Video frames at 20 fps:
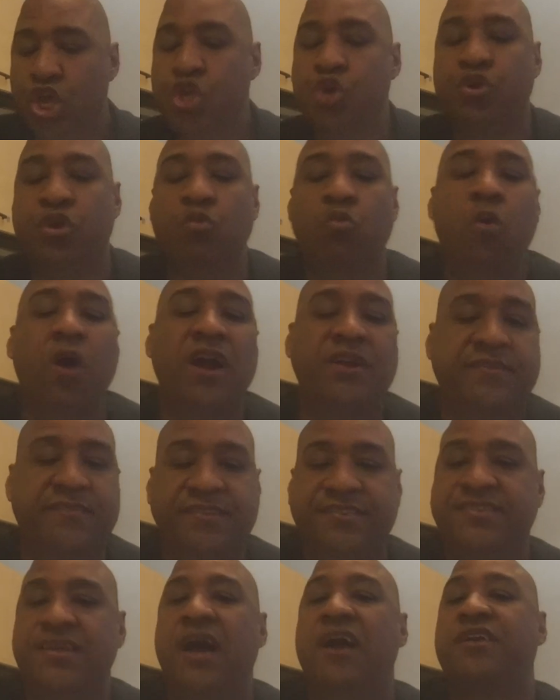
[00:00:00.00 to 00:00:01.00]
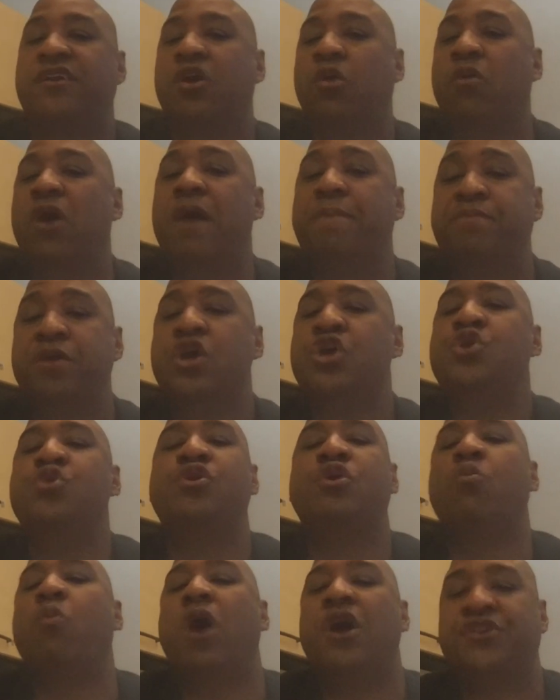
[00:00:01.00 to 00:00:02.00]
You can watch the stock go up, you
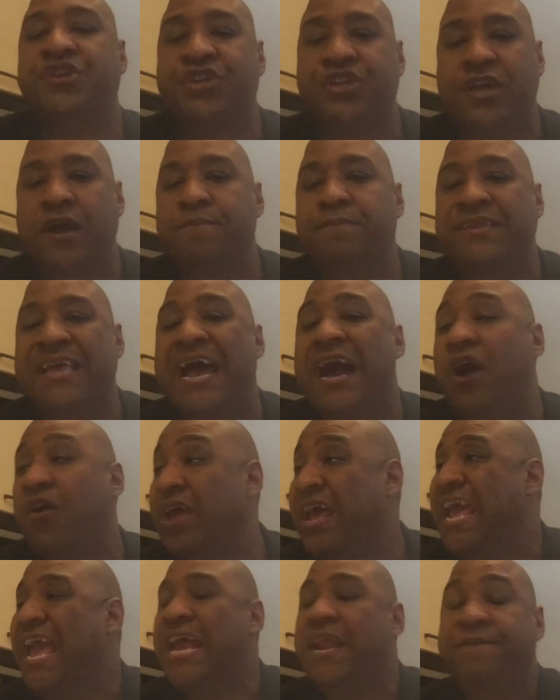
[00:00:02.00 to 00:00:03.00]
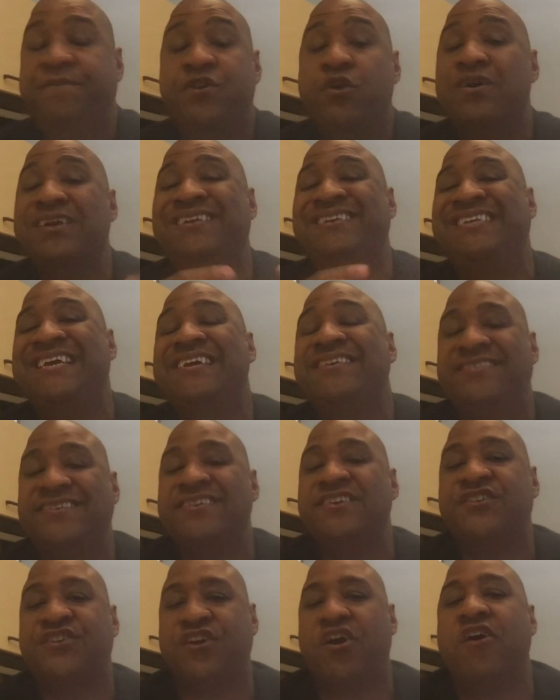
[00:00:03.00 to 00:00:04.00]
can watch it come down, and if you're a
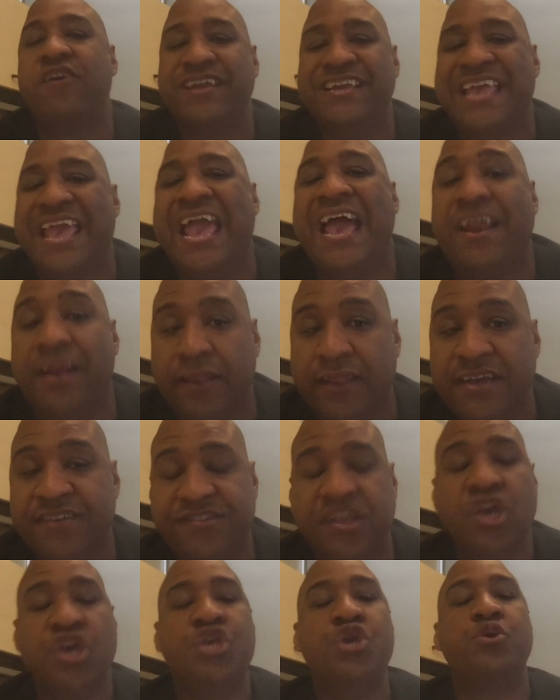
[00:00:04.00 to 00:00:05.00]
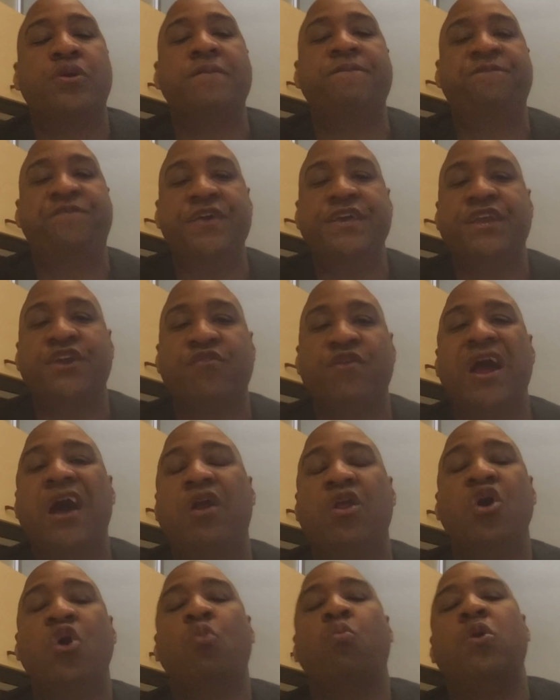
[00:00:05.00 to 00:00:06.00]
decent charting analyst, you can figure
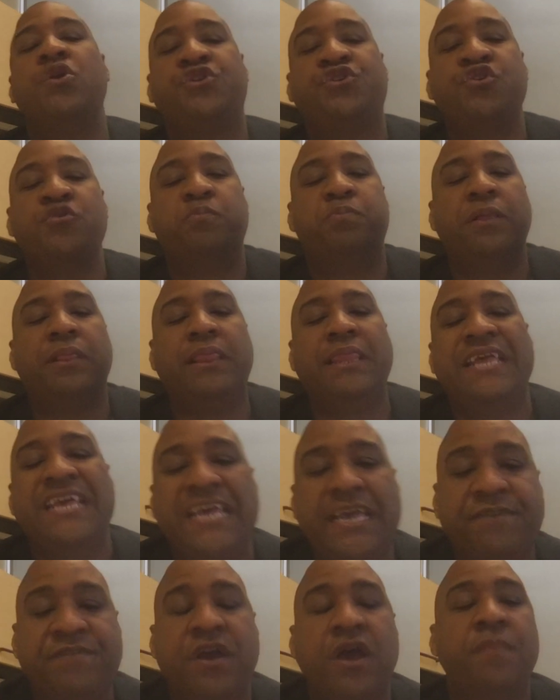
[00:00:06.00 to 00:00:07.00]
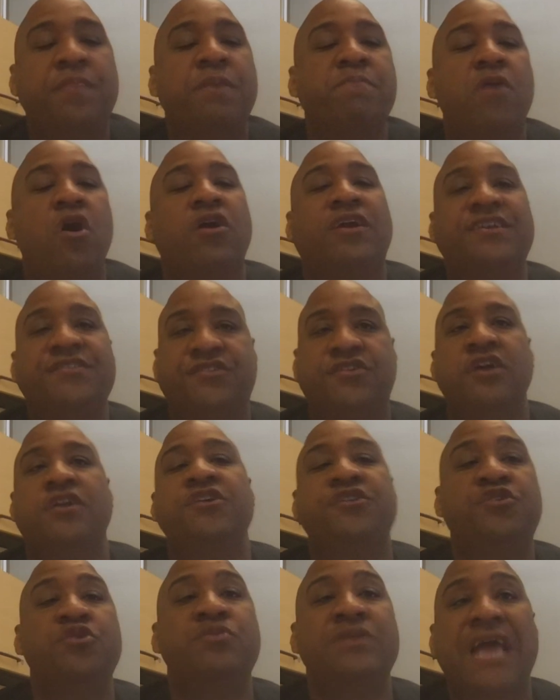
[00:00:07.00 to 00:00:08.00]
out what you believe the market's going to
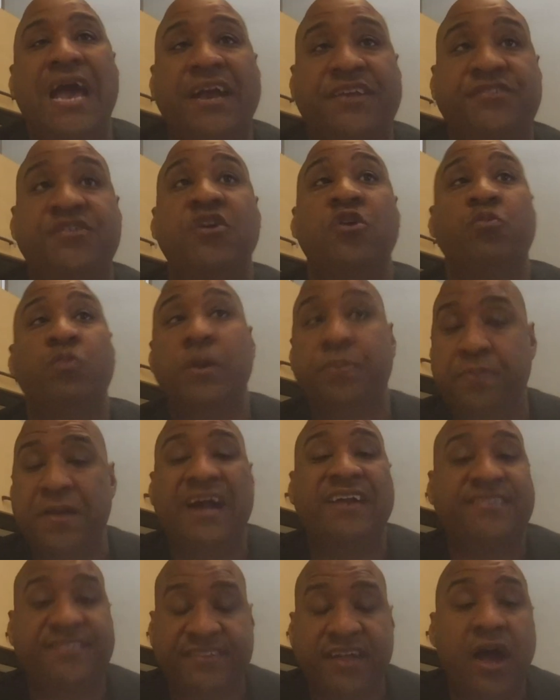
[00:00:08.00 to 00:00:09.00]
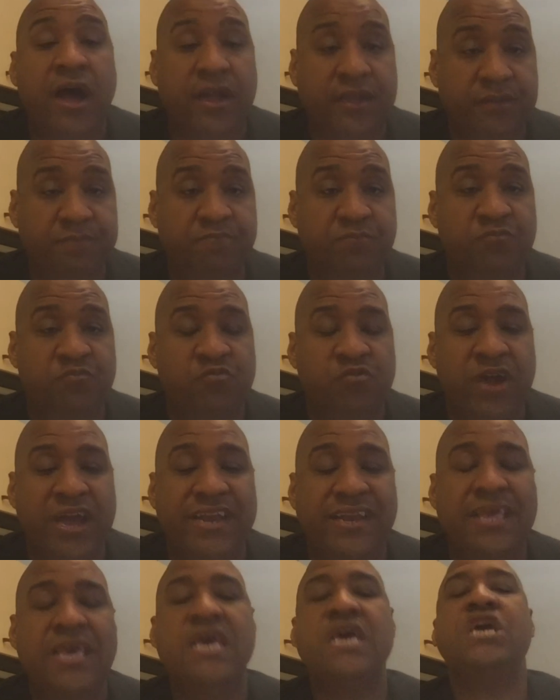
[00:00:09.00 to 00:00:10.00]
do next with that stock, right?